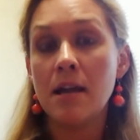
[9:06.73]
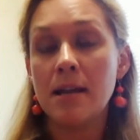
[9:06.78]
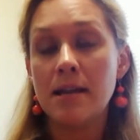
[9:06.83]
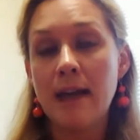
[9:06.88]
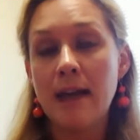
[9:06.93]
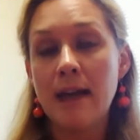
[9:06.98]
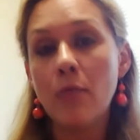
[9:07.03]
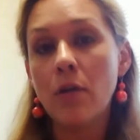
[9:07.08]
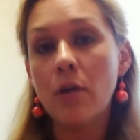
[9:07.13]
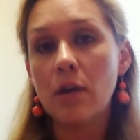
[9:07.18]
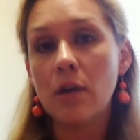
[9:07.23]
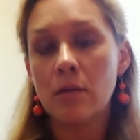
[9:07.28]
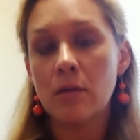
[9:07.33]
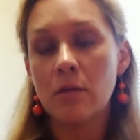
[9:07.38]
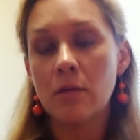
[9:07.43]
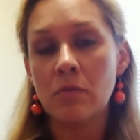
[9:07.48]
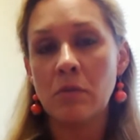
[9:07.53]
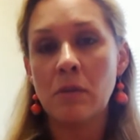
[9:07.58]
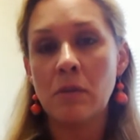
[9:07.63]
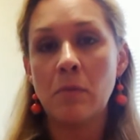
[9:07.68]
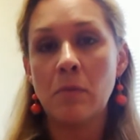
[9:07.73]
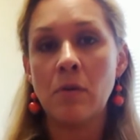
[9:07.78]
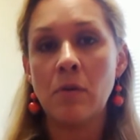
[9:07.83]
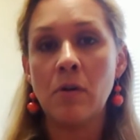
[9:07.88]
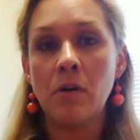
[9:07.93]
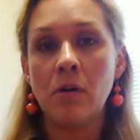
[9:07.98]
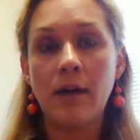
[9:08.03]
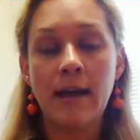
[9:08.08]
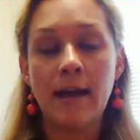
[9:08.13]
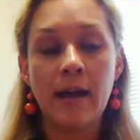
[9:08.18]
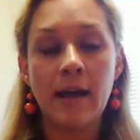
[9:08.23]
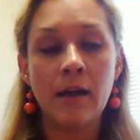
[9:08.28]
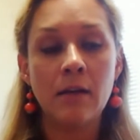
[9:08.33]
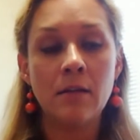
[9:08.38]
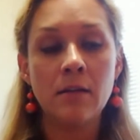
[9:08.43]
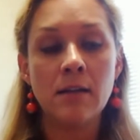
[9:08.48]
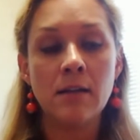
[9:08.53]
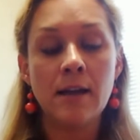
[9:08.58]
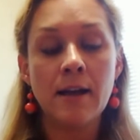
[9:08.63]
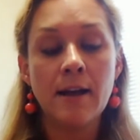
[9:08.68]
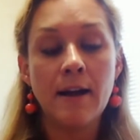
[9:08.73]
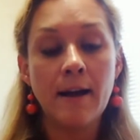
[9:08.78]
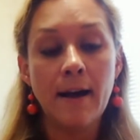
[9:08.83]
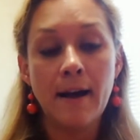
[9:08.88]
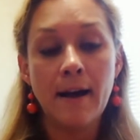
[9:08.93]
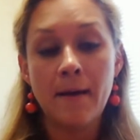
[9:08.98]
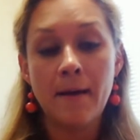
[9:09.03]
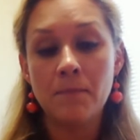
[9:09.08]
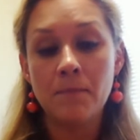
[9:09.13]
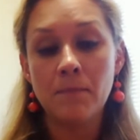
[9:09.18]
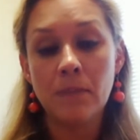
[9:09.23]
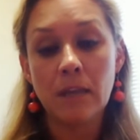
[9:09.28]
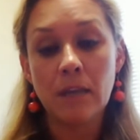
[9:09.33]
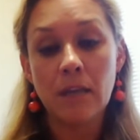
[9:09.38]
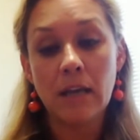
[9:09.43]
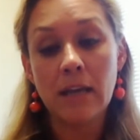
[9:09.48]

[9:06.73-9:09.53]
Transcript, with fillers: networking with people and um,